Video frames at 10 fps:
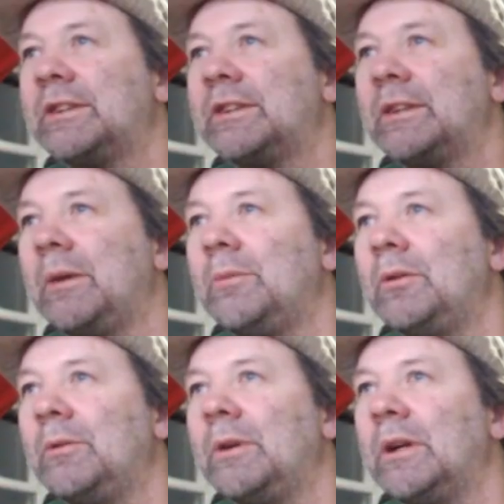what I'm
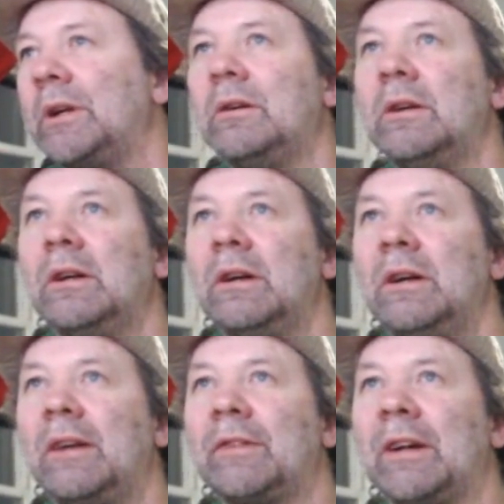doing.
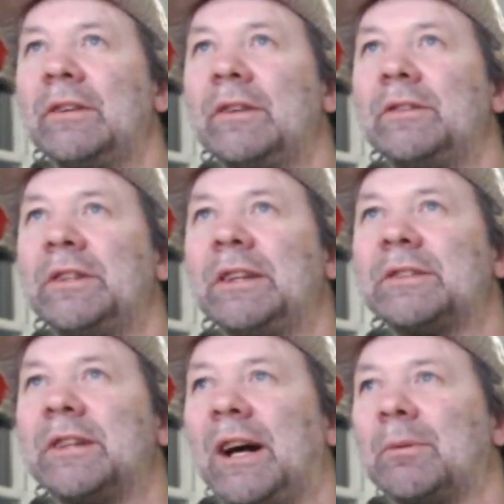And I've got to do the
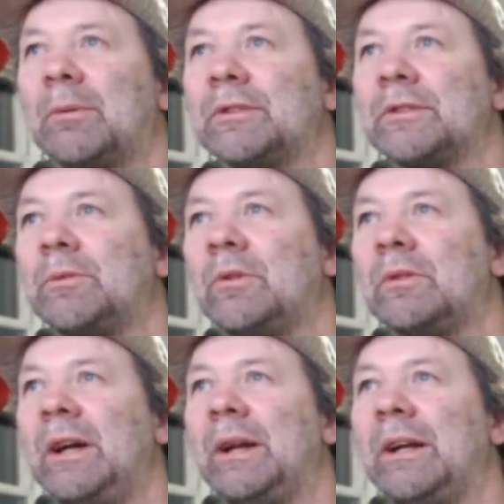desktop or else it won't
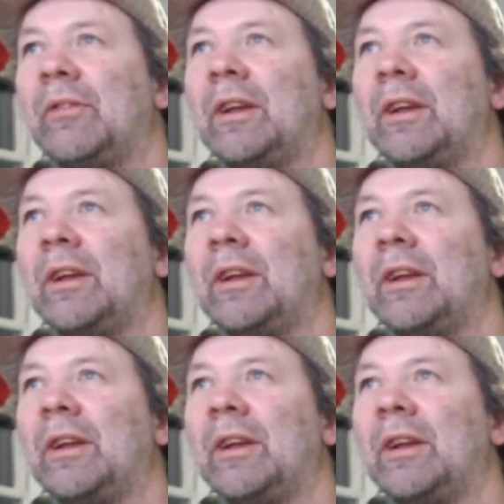let it see